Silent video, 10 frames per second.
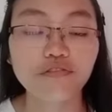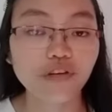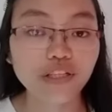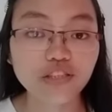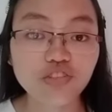
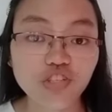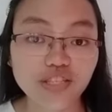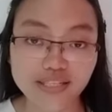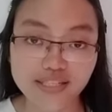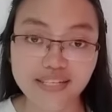
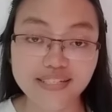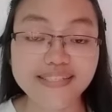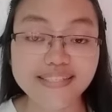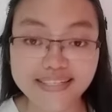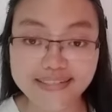Phylogenetic
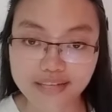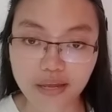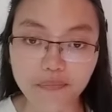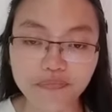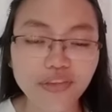system.
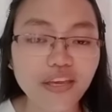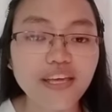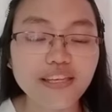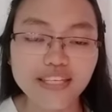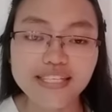
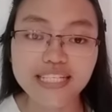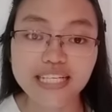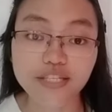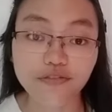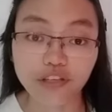This
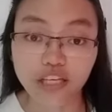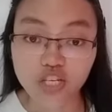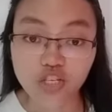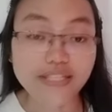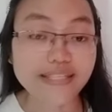
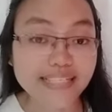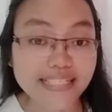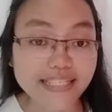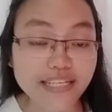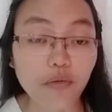classification
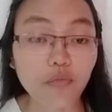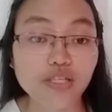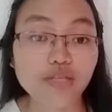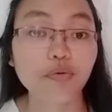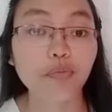system
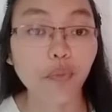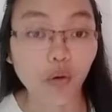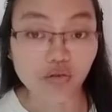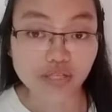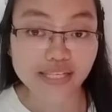was
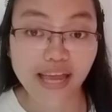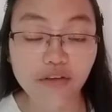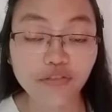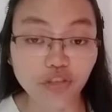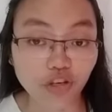proposed
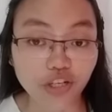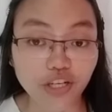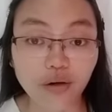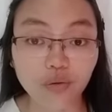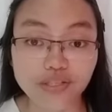after
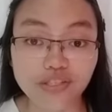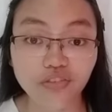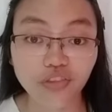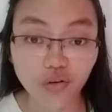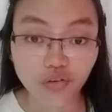Darwin's
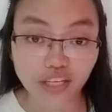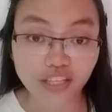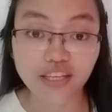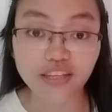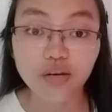theory
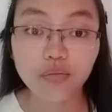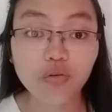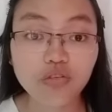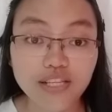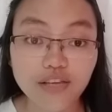that are
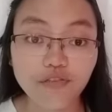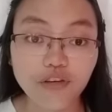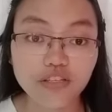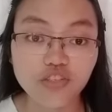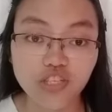mostly
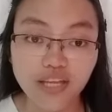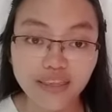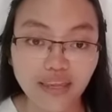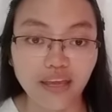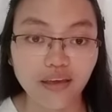
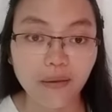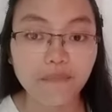phylogenetic.